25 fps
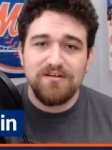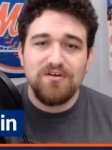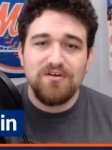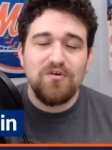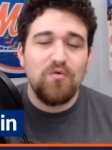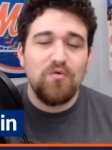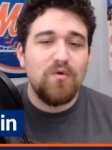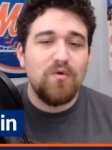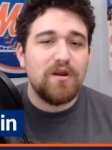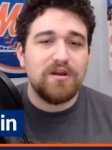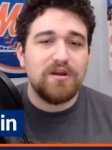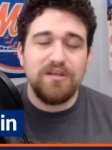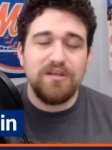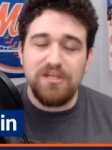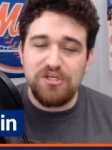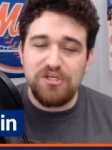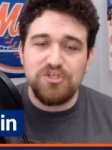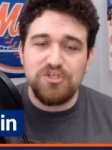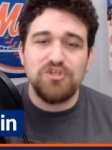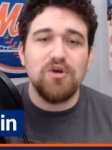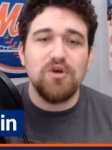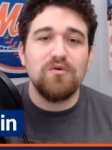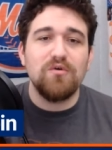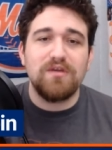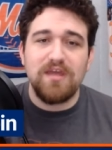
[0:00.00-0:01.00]
where he
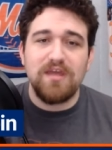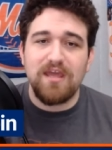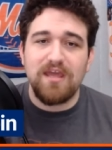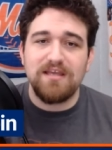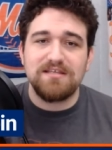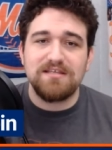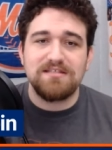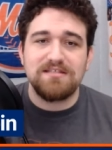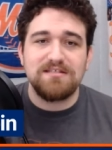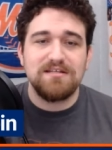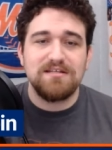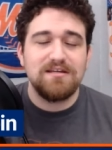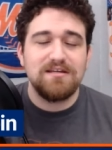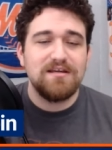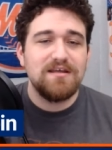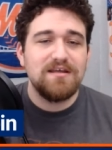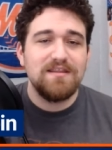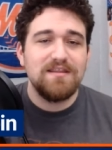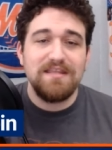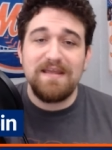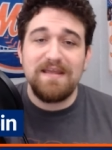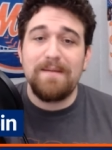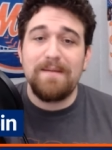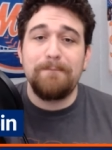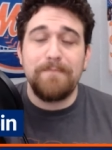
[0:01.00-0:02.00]
showcased
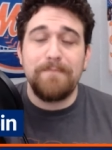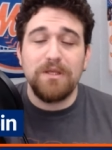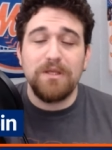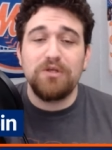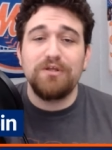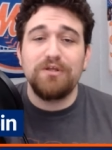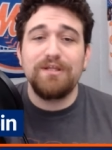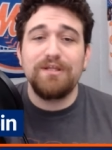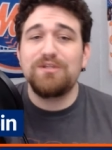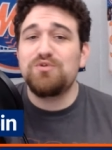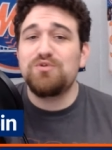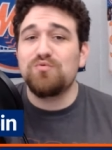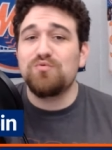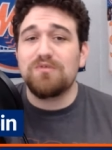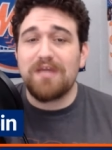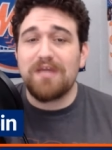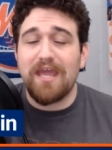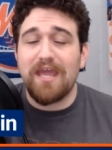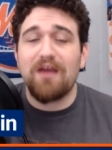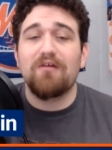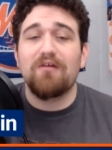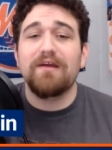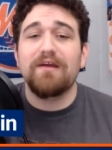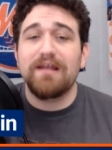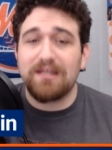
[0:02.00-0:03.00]
the ability to
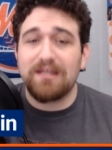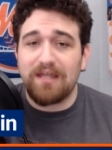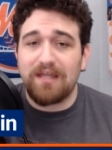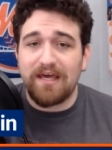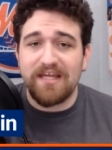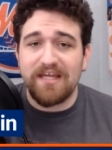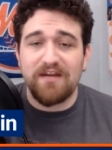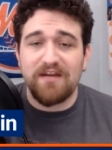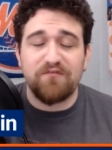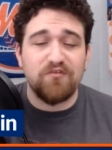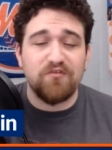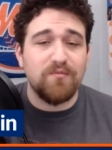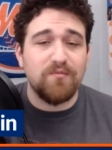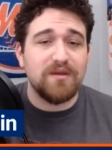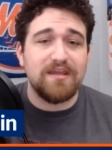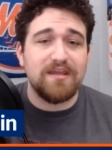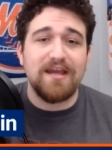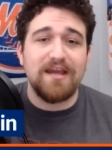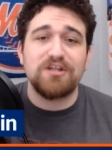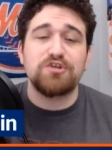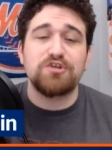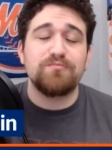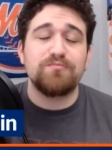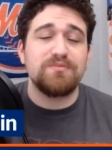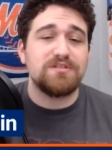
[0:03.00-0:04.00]
carry a lineup from a
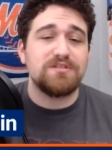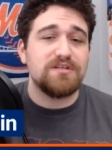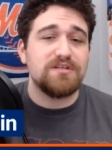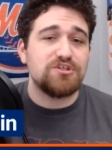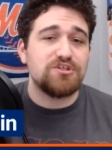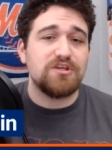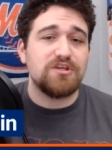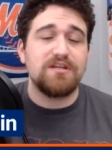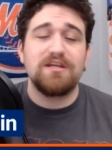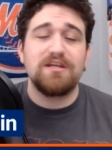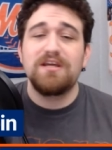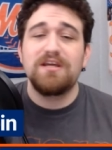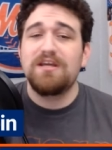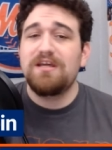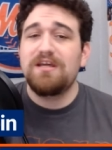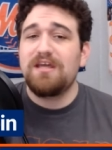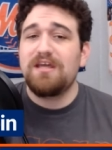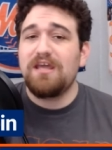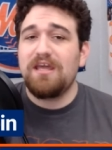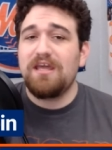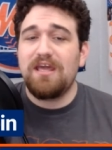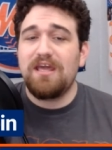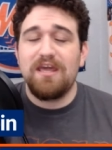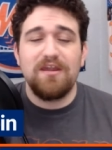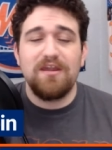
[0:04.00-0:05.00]
catcher position
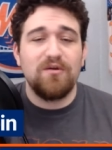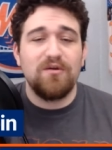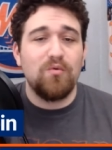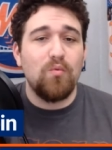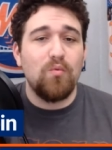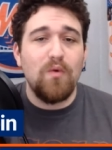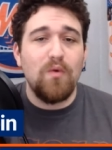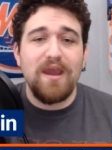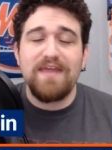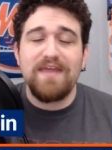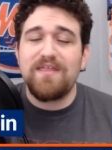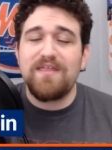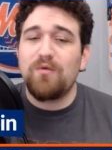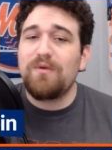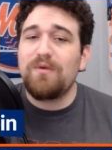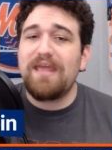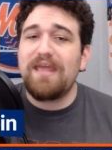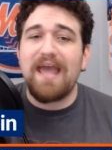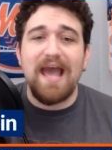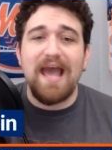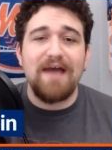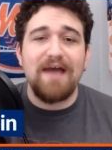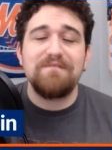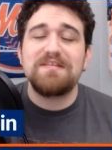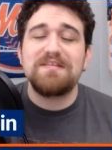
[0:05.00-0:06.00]
in a way that we
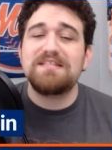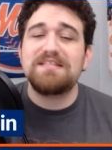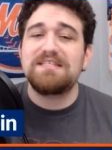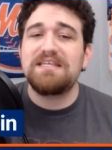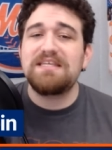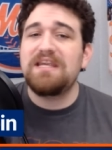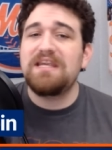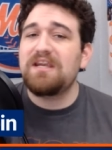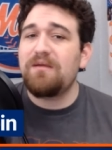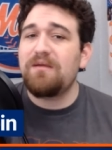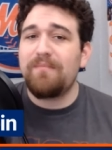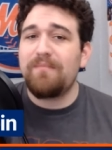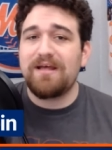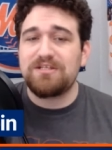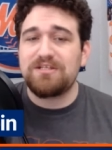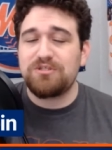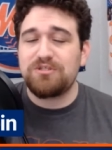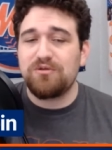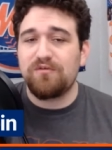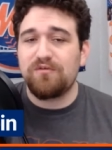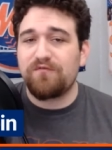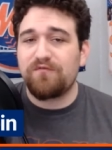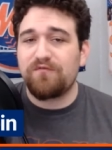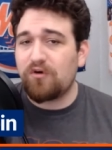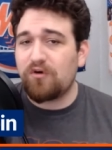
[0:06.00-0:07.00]
haven't seen in a Mets
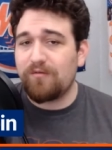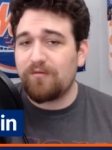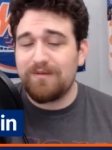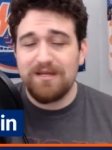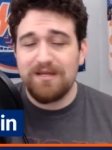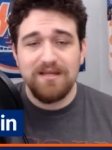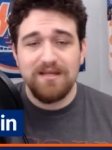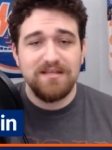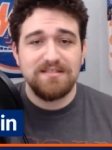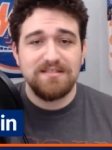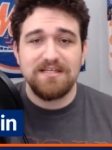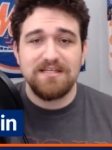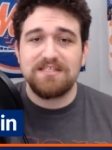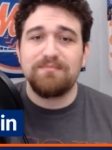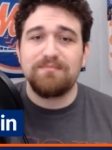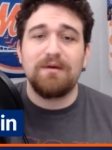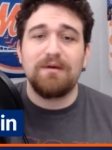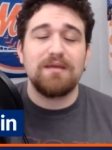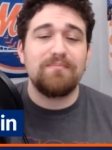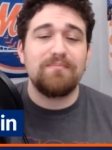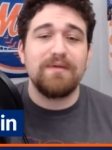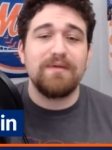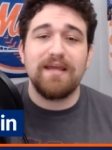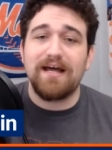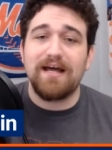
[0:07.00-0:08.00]
uniform since
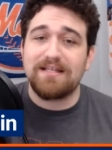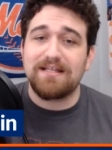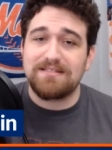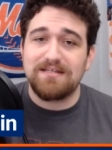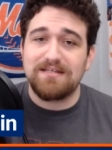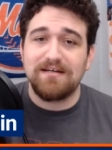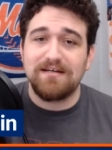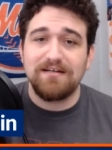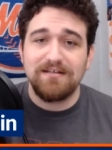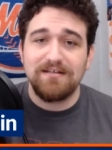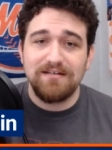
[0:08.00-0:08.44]
Mike Piazza.